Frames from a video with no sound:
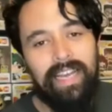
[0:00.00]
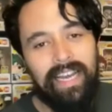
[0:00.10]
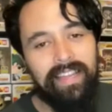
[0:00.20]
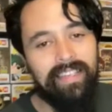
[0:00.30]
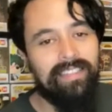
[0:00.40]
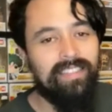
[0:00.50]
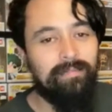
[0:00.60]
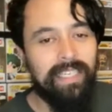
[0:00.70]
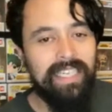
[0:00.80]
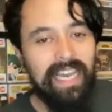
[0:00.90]
Hi there, it's
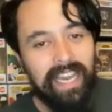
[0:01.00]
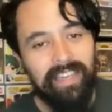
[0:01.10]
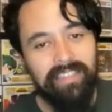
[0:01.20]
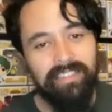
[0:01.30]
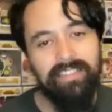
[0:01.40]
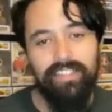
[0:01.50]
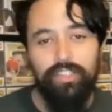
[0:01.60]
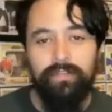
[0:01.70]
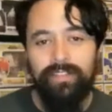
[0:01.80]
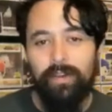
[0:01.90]
me, Hayden.
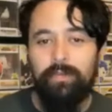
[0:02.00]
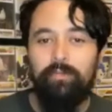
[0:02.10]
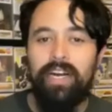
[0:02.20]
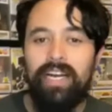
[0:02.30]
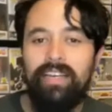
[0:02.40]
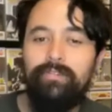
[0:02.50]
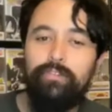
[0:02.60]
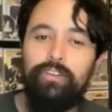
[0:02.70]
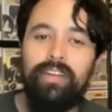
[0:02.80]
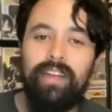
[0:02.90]
You've stopped by
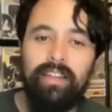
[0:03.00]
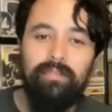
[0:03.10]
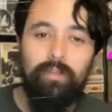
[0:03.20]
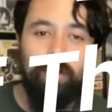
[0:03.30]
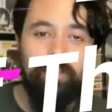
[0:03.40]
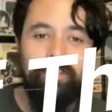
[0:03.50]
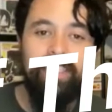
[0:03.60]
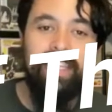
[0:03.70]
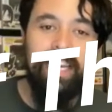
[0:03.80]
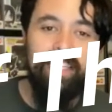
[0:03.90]
for another pop of the
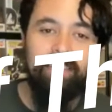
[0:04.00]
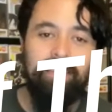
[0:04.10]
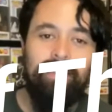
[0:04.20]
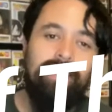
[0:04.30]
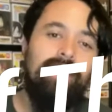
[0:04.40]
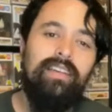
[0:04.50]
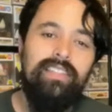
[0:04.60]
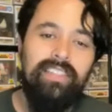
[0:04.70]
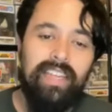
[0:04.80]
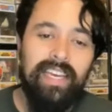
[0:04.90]
day.
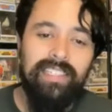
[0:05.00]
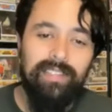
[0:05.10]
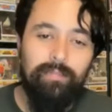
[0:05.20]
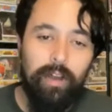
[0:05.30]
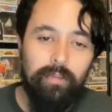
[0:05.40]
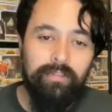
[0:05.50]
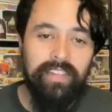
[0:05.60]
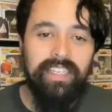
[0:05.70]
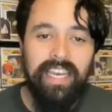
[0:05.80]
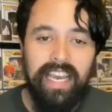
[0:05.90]
Today's pop of
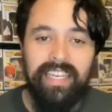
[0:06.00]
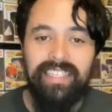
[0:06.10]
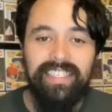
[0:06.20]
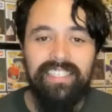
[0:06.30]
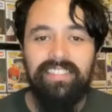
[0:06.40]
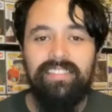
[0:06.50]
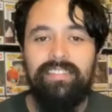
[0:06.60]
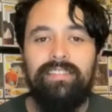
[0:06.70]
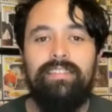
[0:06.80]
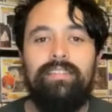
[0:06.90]
the day
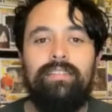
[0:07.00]
is